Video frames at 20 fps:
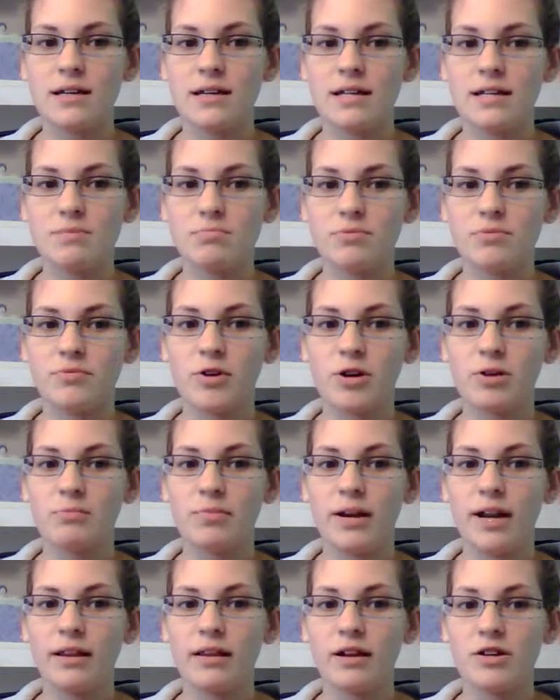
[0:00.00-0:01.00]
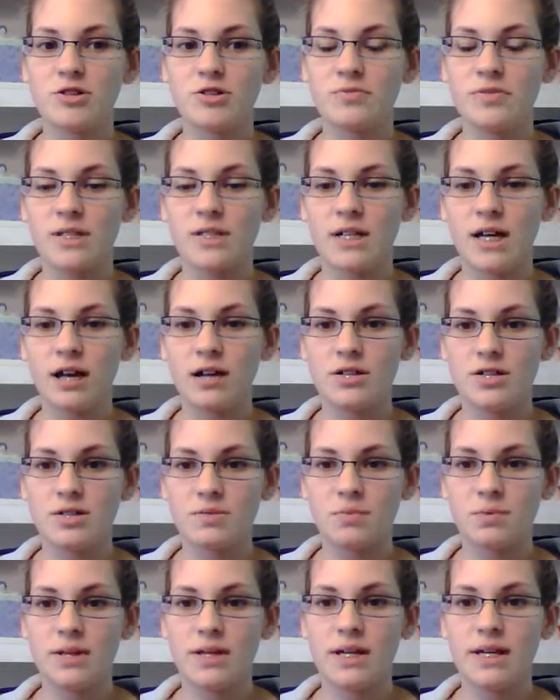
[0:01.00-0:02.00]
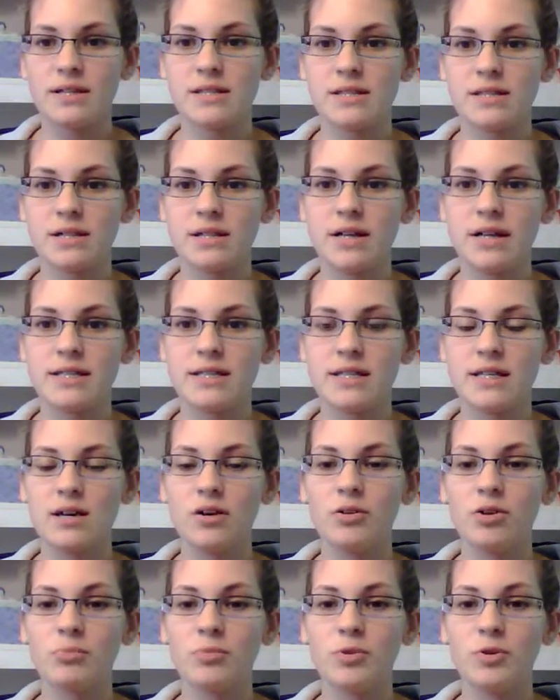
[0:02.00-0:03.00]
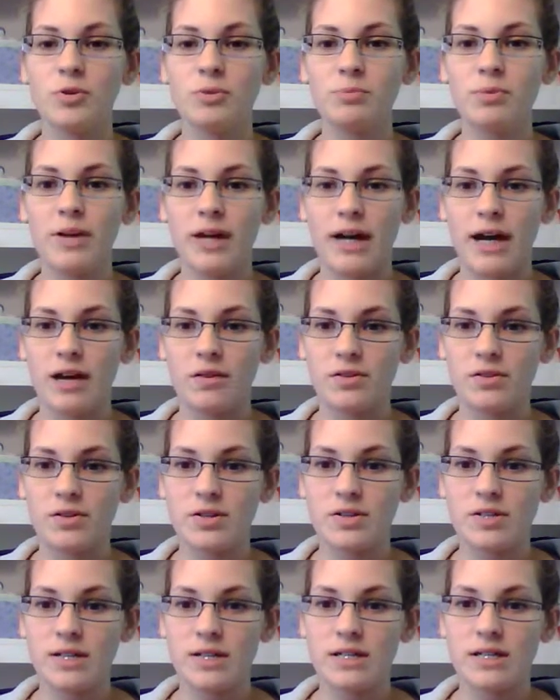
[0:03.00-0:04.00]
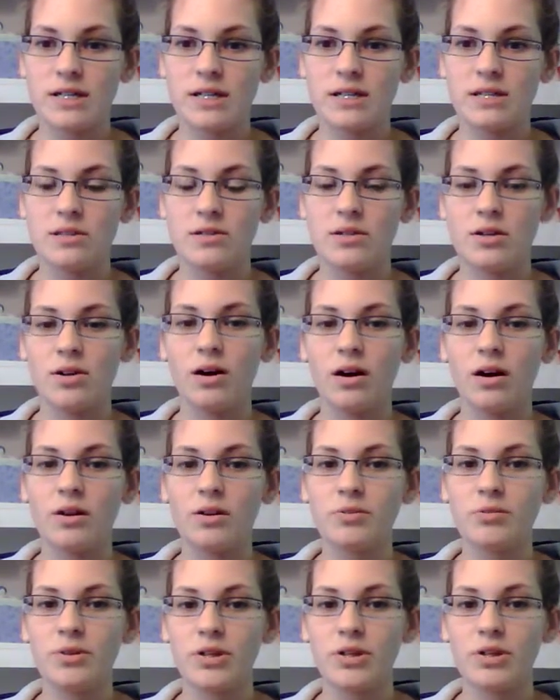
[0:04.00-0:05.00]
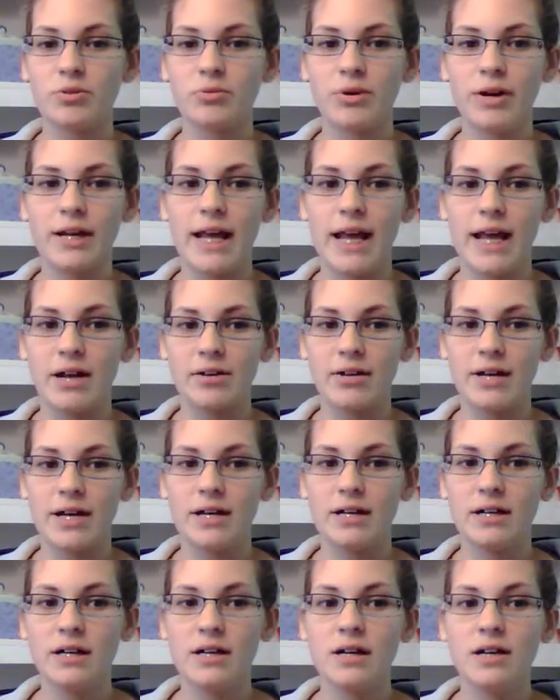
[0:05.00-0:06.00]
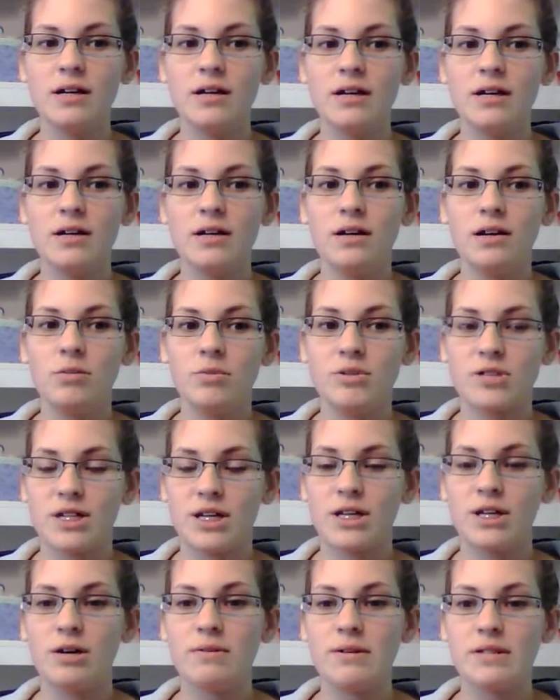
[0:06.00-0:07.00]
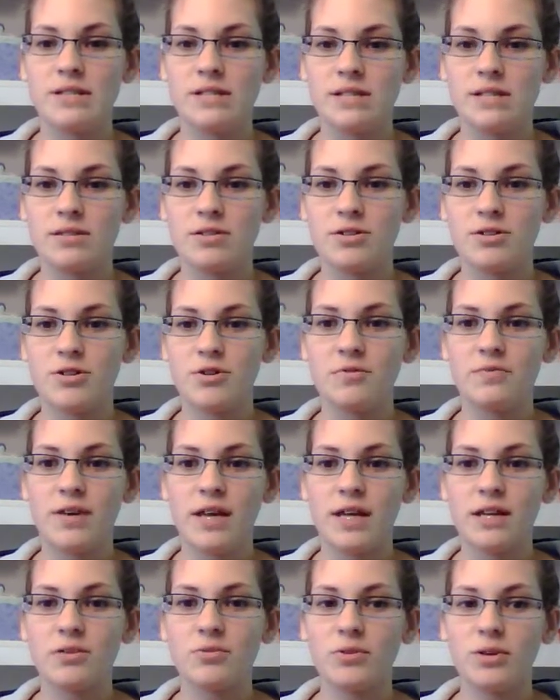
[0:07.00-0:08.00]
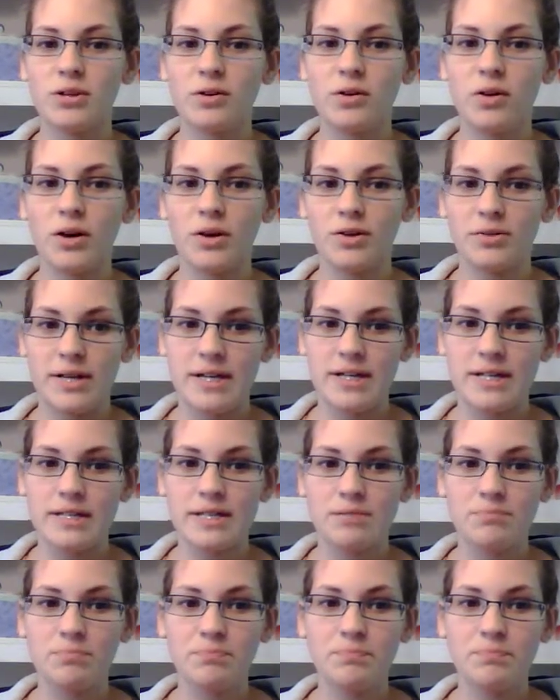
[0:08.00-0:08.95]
is performed by an electrophysiologist where they insert a single or multiple catheters into either your heart or your groin area, which can go into either your vein or your arteries.